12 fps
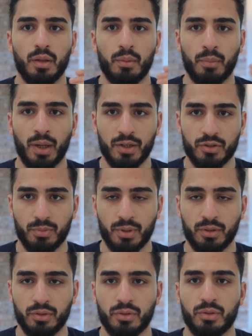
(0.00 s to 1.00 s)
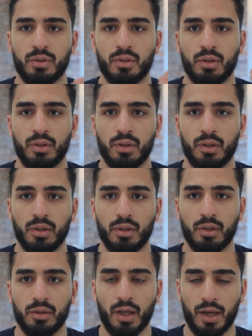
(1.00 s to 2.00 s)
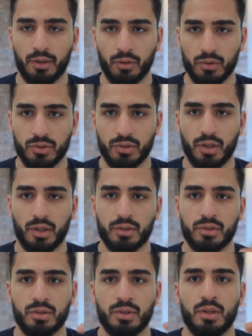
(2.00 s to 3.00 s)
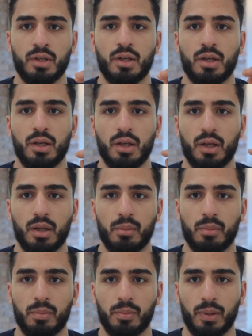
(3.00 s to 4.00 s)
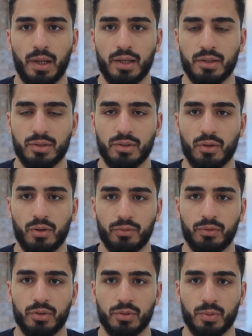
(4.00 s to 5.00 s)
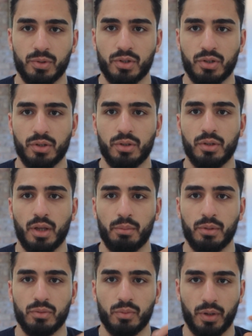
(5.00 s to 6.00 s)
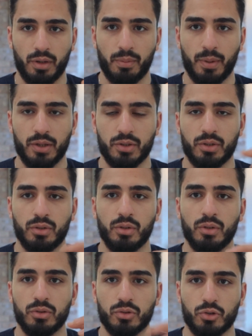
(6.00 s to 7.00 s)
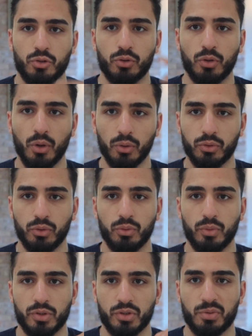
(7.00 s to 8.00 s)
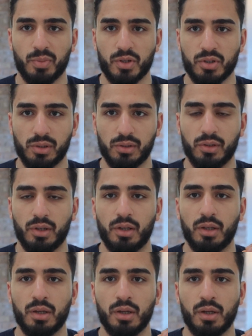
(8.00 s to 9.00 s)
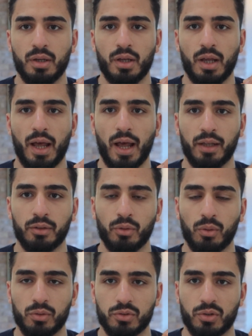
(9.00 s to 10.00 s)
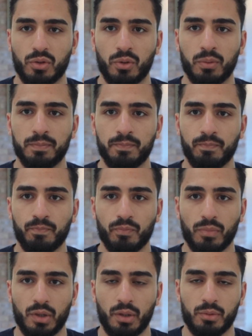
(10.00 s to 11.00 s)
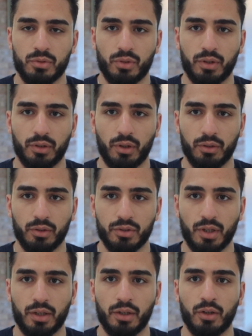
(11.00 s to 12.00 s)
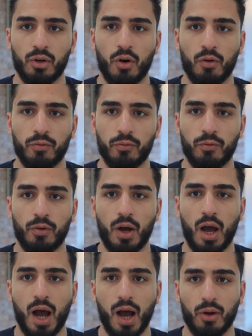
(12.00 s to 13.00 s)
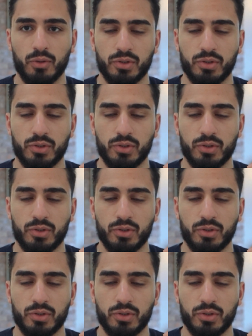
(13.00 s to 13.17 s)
management, diagnostics, place of disposition, that means where the patient should go to, which specialty, and also demonstrate an understanding of how